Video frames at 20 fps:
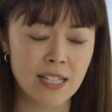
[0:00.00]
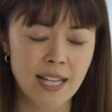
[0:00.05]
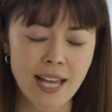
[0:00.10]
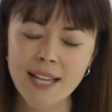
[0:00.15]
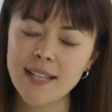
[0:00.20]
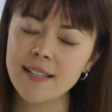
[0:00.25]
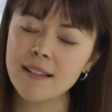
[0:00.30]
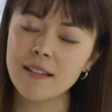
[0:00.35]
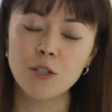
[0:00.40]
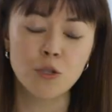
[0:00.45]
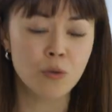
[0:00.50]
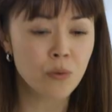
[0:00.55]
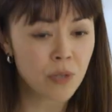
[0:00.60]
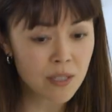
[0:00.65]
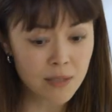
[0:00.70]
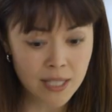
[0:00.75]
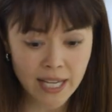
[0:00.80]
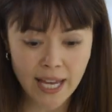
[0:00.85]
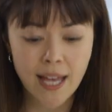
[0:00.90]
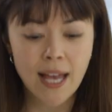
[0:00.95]
say, you
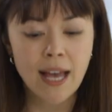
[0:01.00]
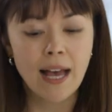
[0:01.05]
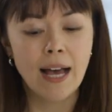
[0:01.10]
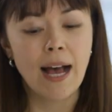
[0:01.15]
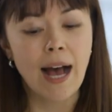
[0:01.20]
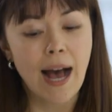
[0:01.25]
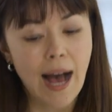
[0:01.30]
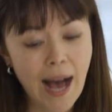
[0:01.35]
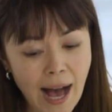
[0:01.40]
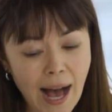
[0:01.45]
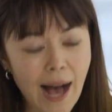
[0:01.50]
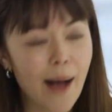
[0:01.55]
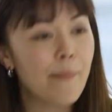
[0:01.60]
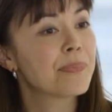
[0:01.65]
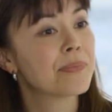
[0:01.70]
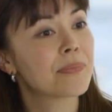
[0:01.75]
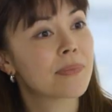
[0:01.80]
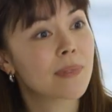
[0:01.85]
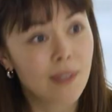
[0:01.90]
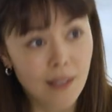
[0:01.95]
can say, ah,
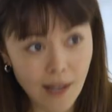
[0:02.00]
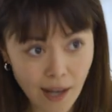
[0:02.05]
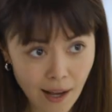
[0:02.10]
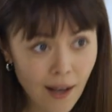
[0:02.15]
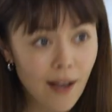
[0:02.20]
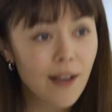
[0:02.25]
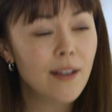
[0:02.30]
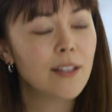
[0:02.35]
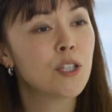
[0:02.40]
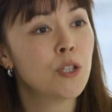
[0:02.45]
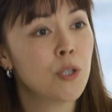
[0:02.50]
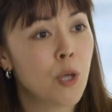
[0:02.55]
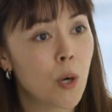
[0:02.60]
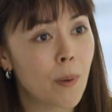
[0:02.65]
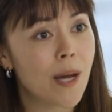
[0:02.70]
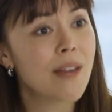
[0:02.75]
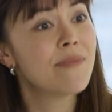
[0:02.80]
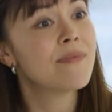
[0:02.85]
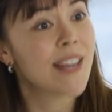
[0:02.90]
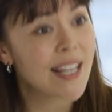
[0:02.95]
you know
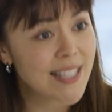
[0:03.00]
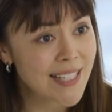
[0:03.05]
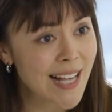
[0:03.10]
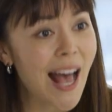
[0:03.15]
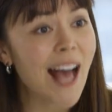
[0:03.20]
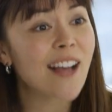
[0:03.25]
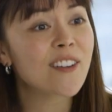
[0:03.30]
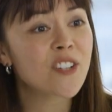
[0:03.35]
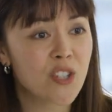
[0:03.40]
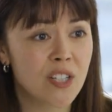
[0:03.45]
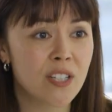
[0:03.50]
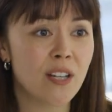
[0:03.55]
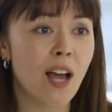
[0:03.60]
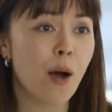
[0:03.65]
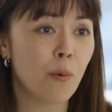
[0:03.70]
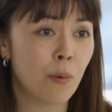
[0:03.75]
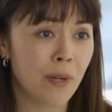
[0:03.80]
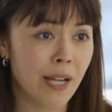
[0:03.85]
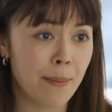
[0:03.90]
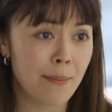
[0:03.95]
what, that's actually
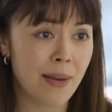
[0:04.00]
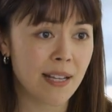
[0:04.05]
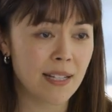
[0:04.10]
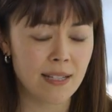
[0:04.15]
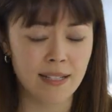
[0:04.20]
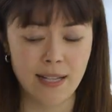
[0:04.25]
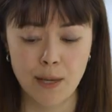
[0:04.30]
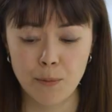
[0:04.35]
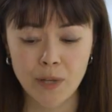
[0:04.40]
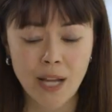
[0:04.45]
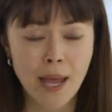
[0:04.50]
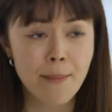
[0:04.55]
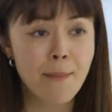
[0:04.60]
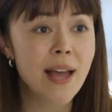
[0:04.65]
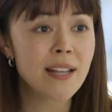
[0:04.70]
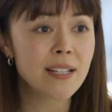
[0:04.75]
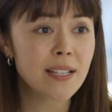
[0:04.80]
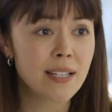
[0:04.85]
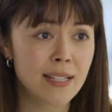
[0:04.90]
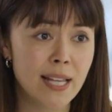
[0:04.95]
not what I meant to say. What I
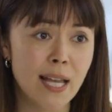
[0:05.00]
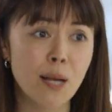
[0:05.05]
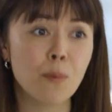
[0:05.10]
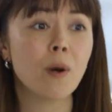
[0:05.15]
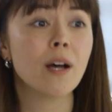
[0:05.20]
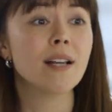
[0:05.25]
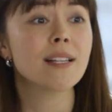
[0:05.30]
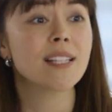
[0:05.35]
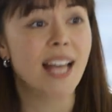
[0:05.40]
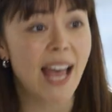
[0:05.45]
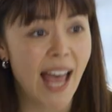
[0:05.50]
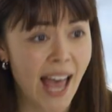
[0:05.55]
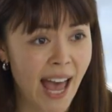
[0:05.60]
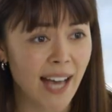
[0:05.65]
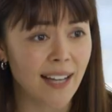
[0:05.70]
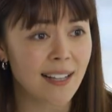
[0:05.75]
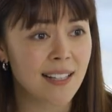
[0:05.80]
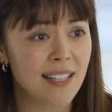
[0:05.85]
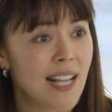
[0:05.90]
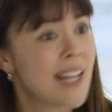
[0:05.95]
meant to say was
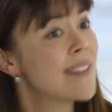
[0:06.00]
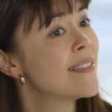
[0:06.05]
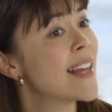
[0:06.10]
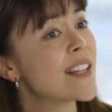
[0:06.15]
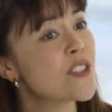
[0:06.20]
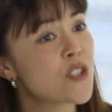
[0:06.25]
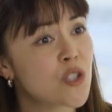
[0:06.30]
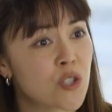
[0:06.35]
X. And that's